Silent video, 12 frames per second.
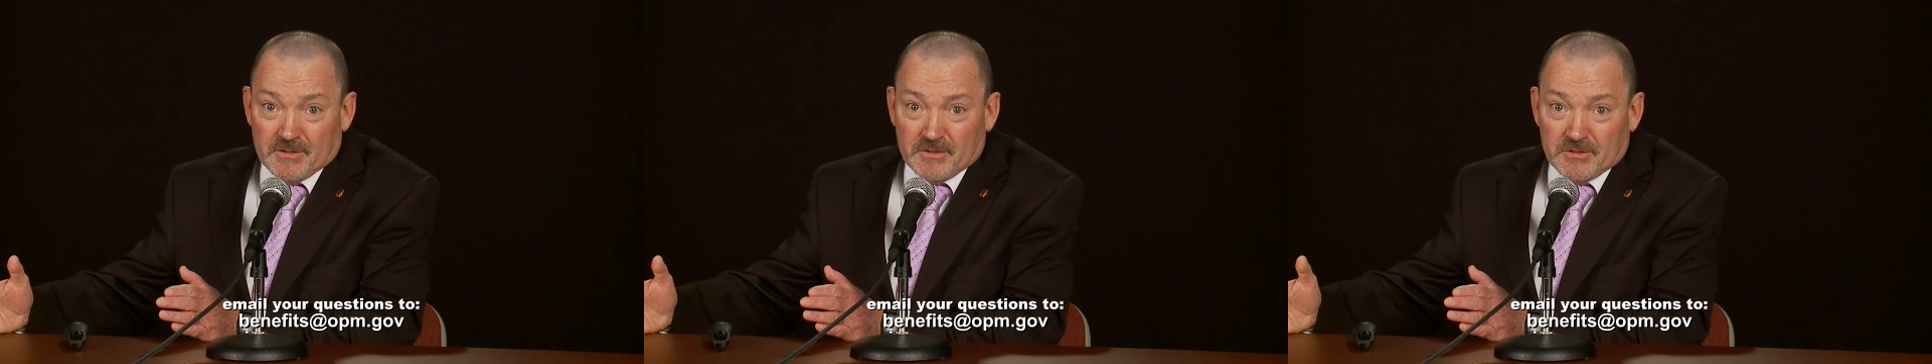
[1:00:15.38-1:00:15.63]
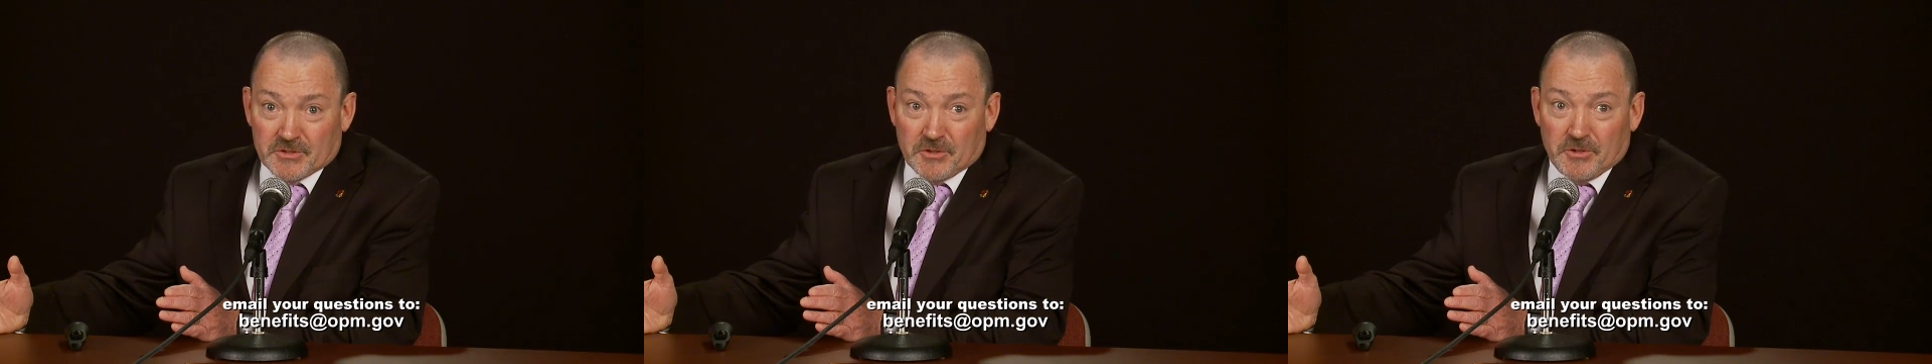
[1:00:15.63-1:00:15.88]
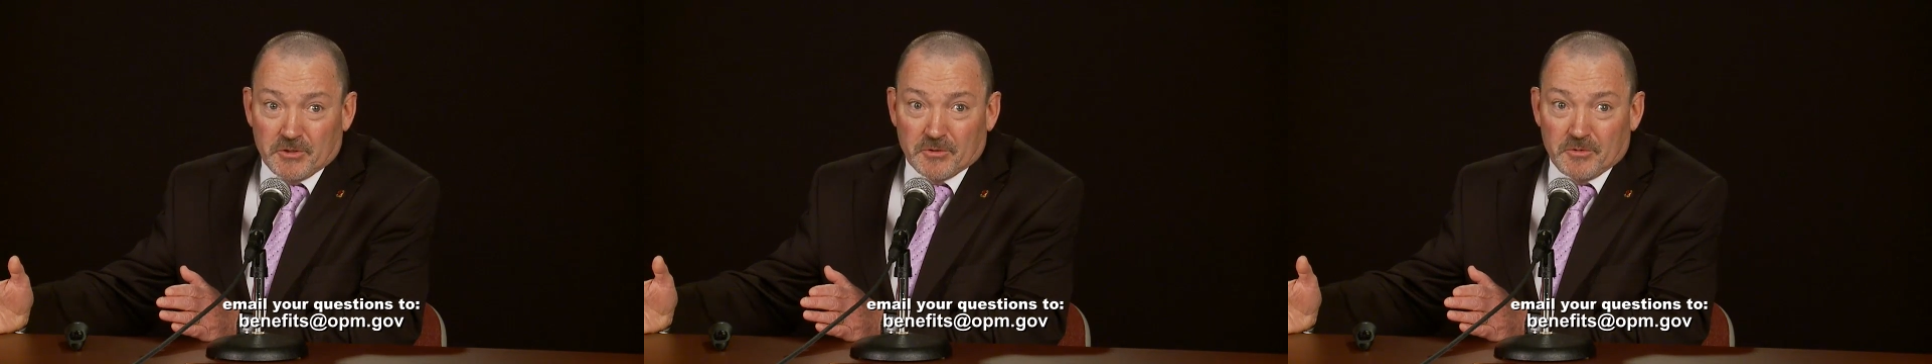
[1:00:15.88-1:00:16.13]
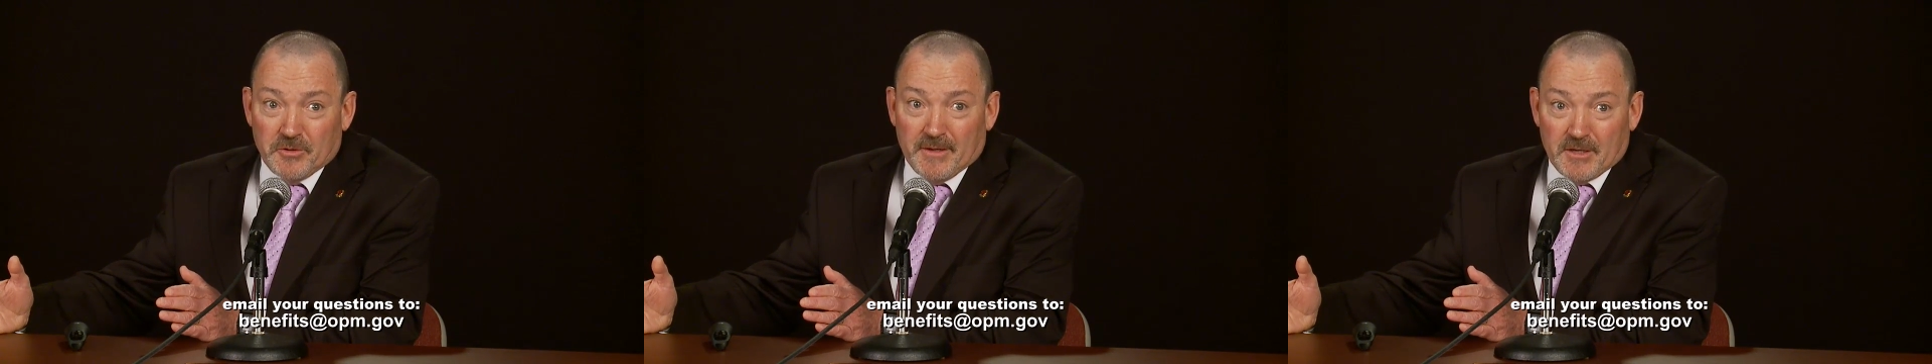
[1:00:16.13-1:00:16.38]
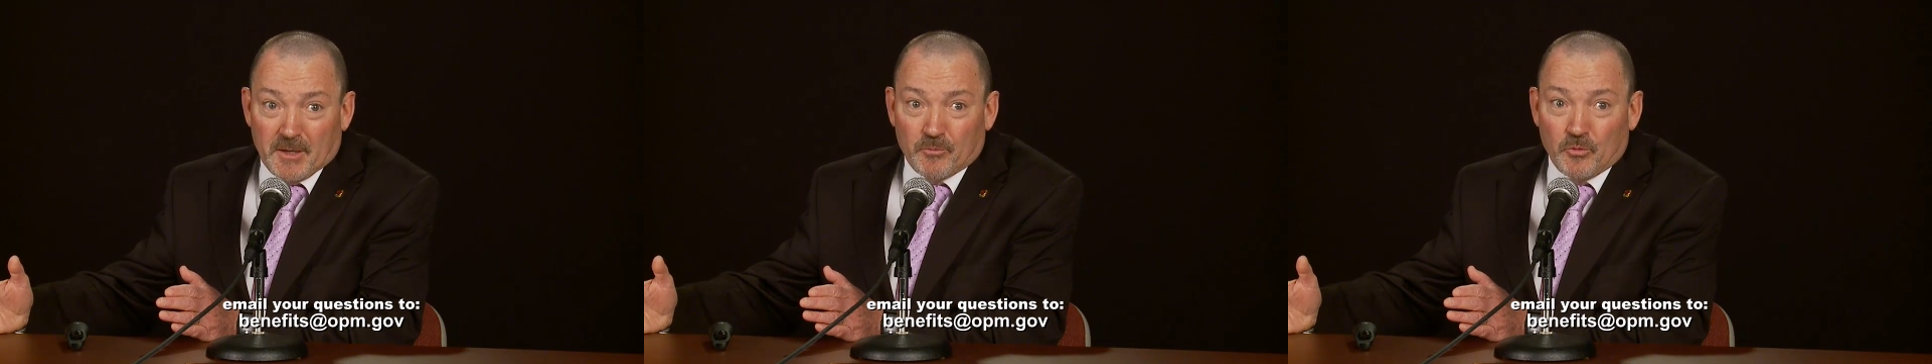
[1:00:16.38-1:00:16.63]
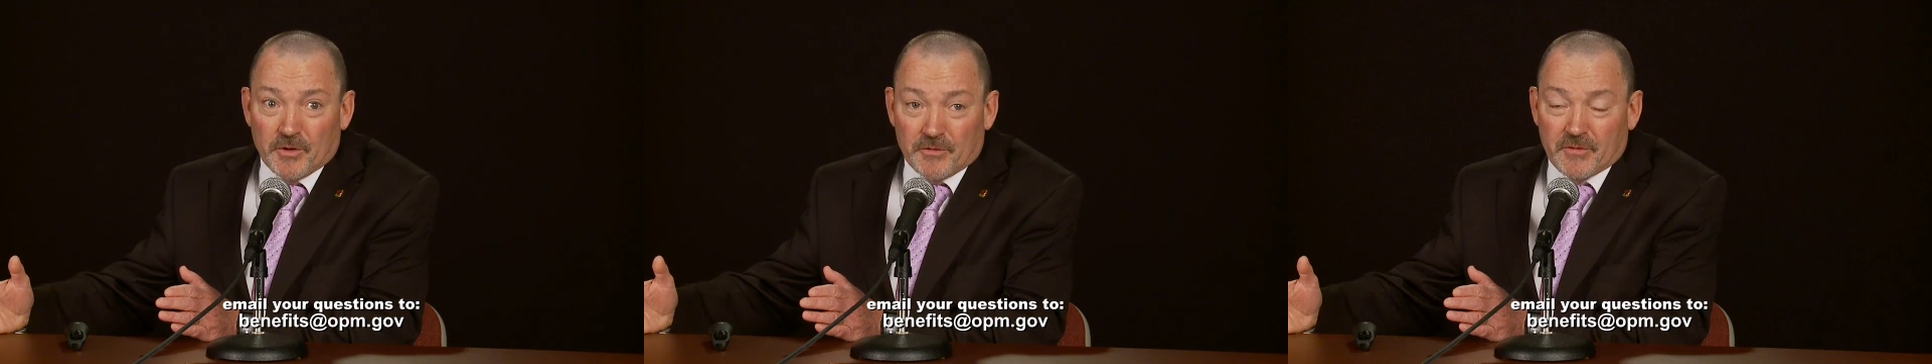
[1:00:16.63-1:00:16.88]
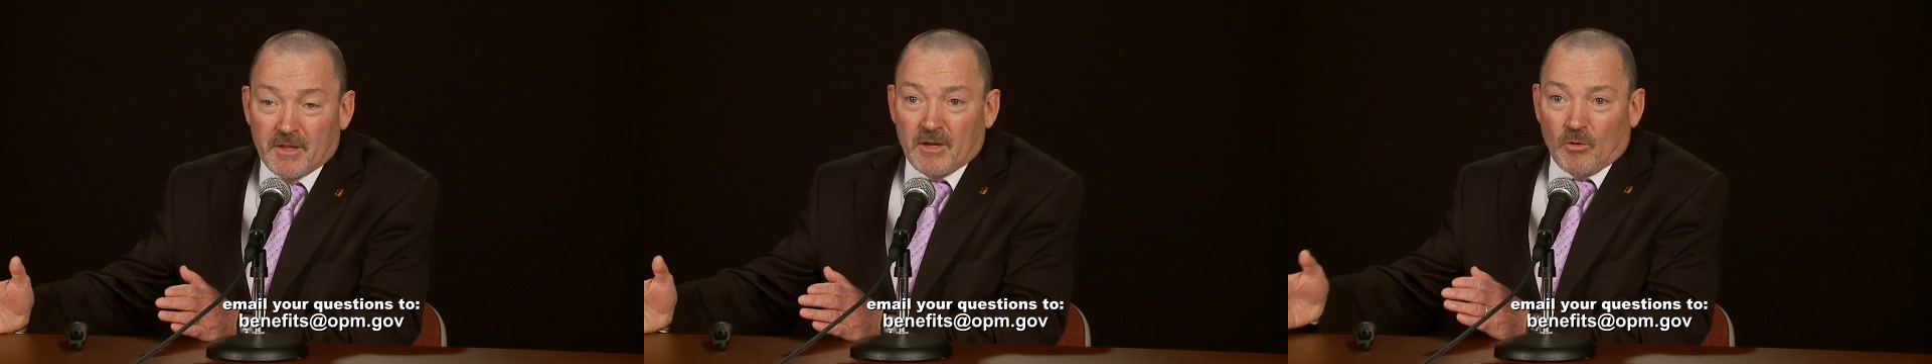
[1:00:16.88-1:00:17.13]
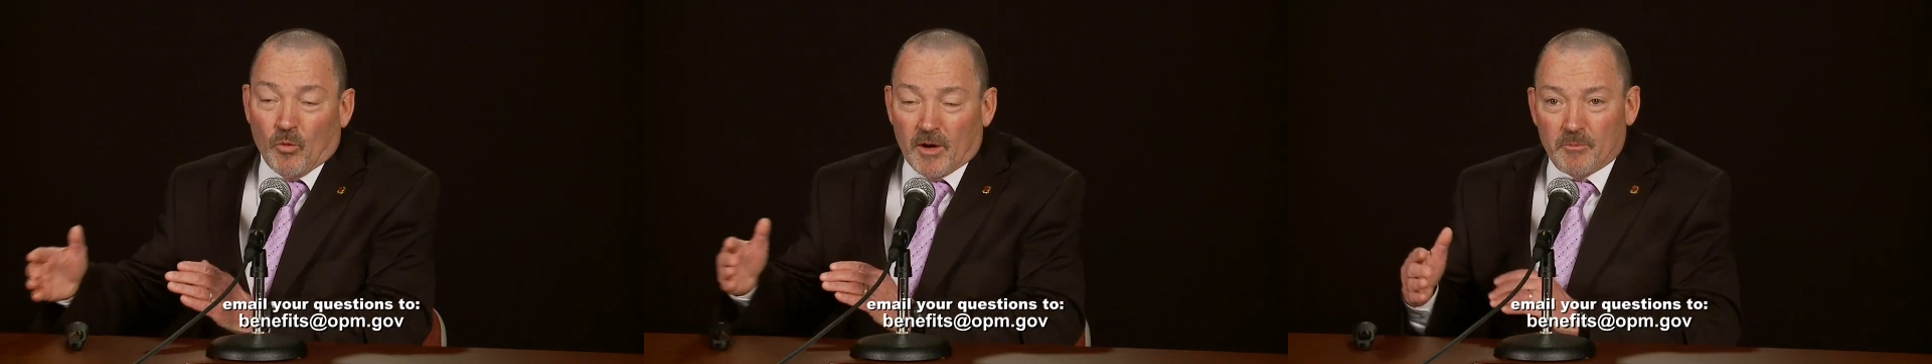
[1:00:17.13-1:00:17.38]
So you end up with
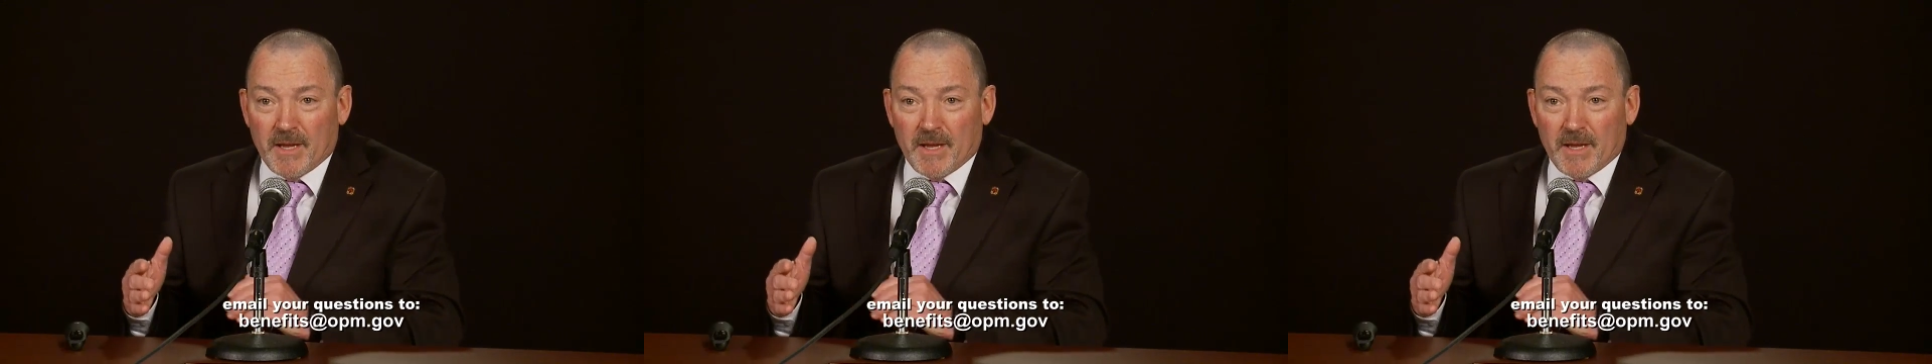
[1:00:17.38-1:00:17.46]
one